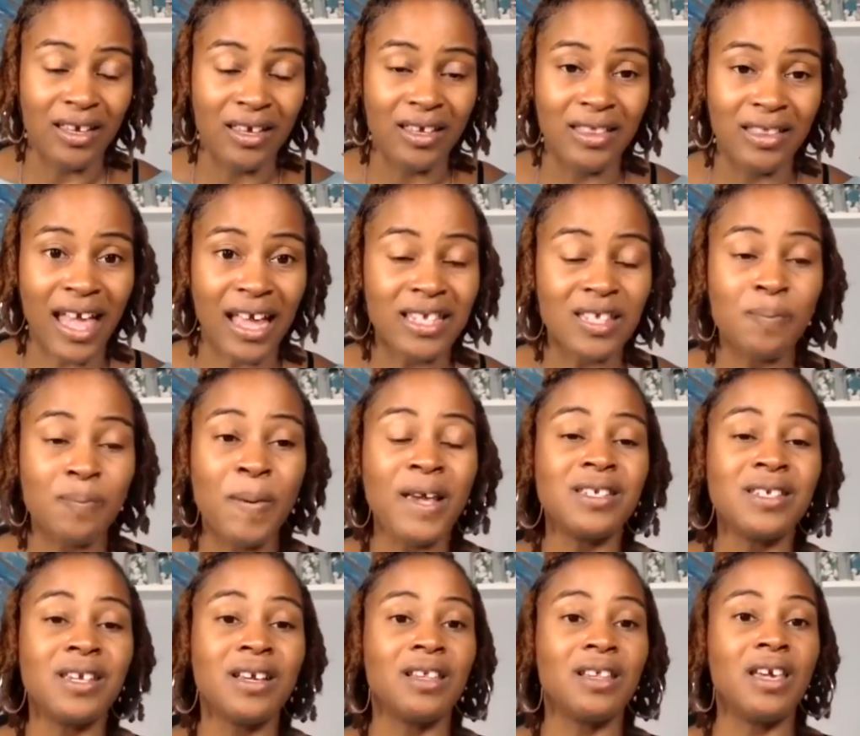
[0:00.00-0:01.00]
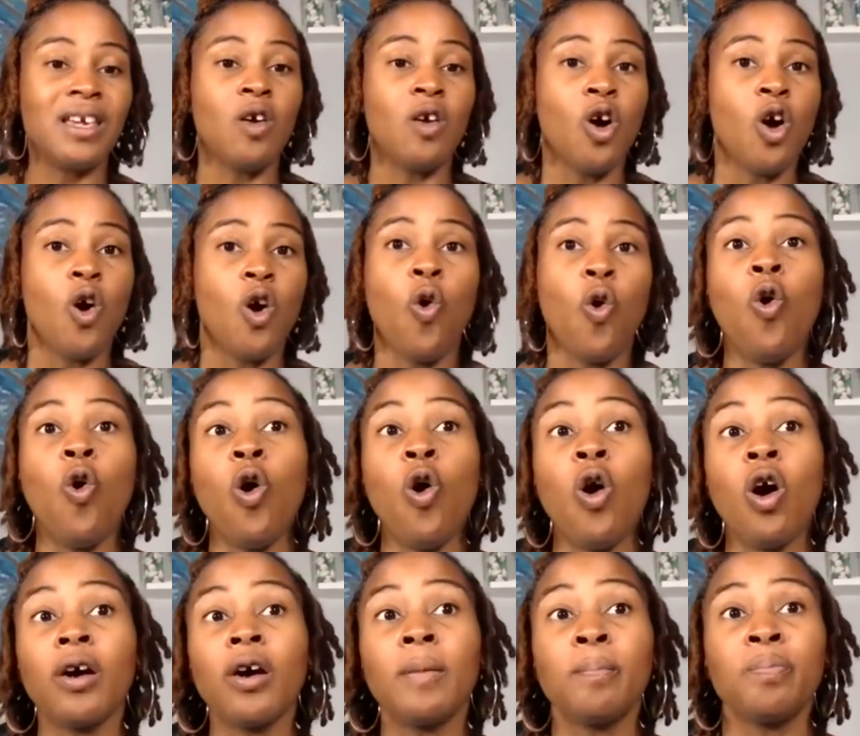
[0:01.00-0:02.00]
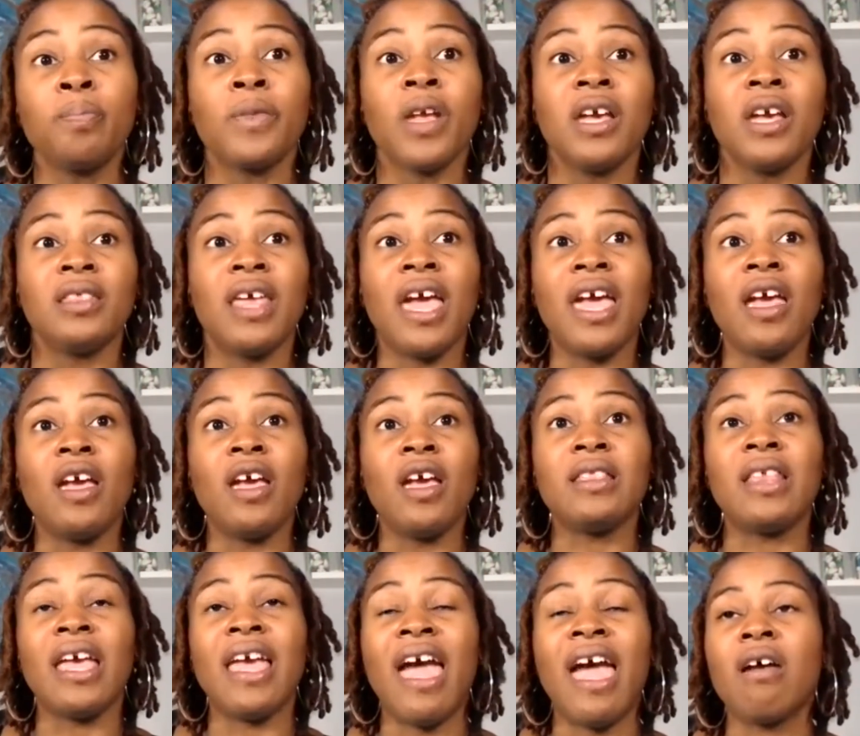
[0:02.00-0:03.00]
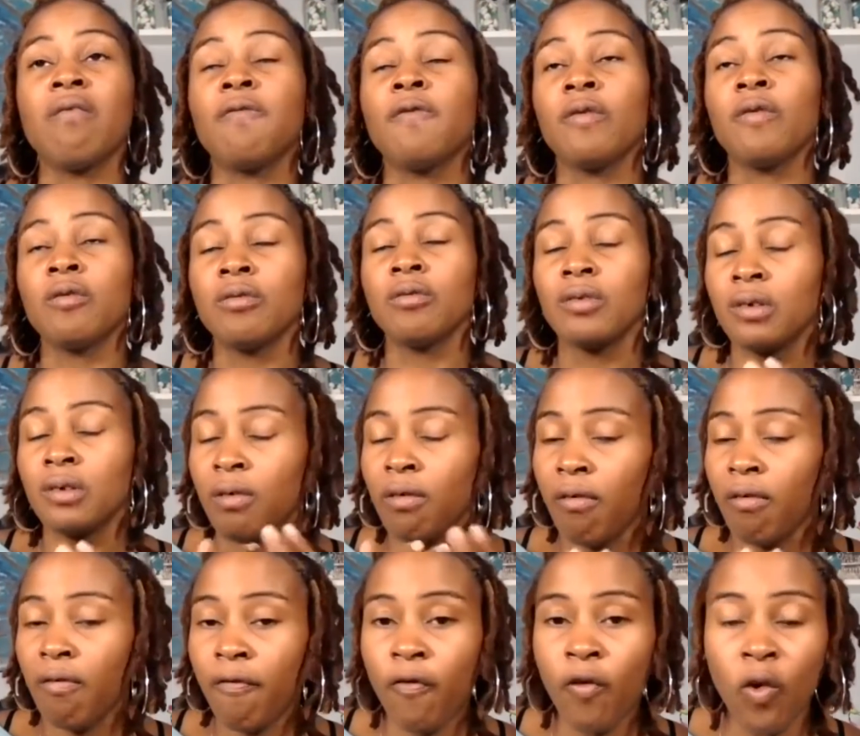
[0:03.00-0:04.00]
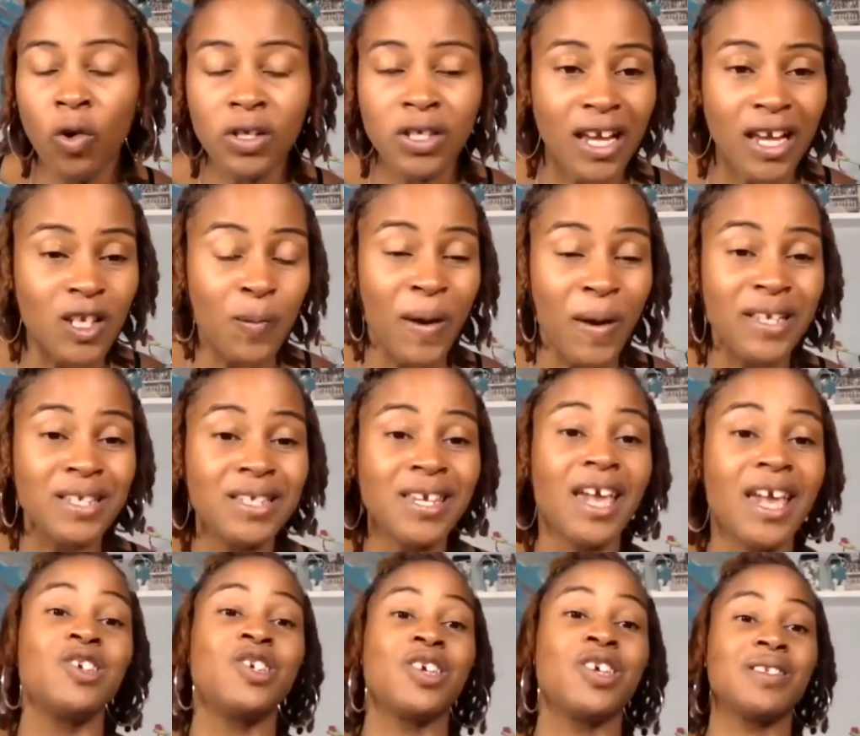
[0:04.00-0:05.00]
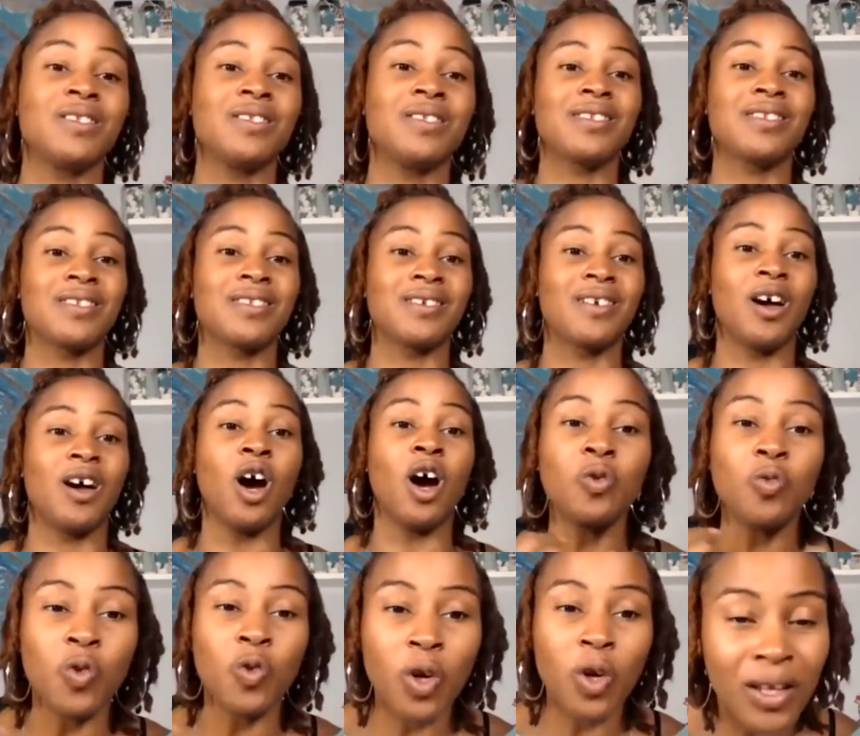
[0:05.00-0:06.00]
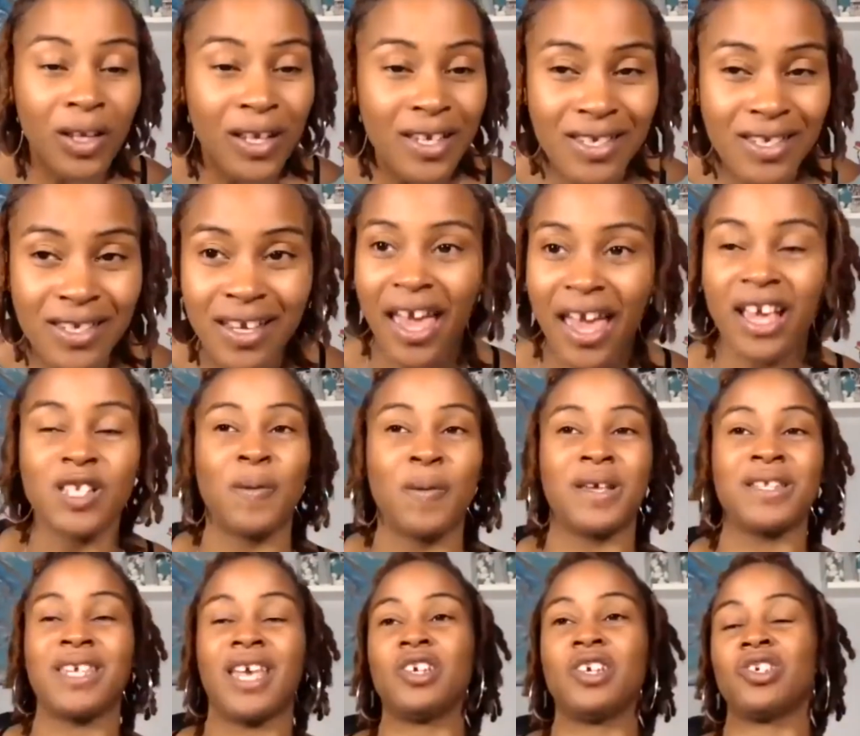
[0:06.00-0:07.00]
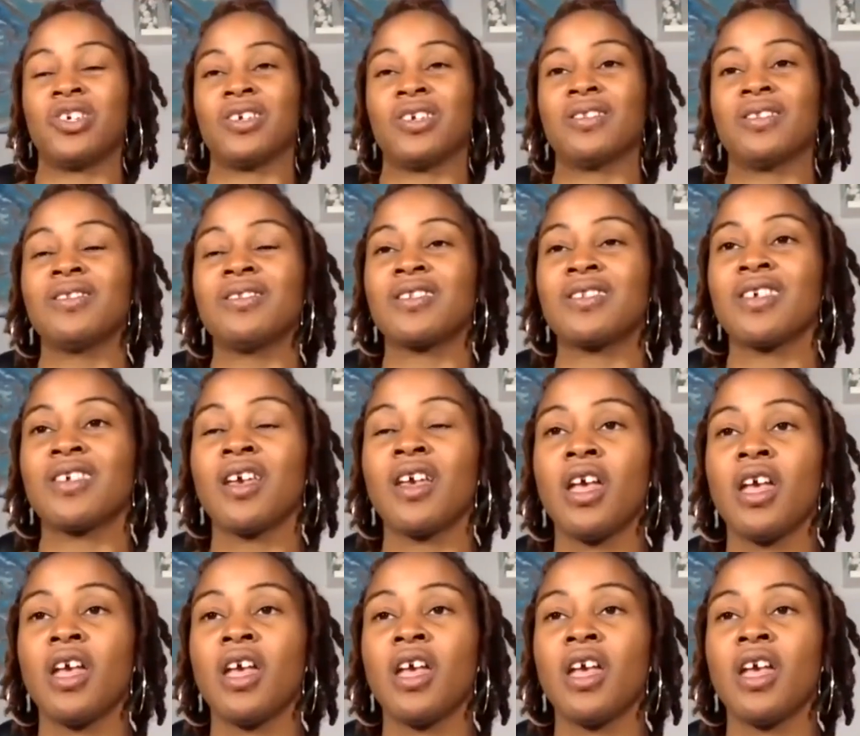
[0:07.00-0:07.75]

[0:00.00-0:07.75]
That's basically, or they have false expectations, unrealistic expectations,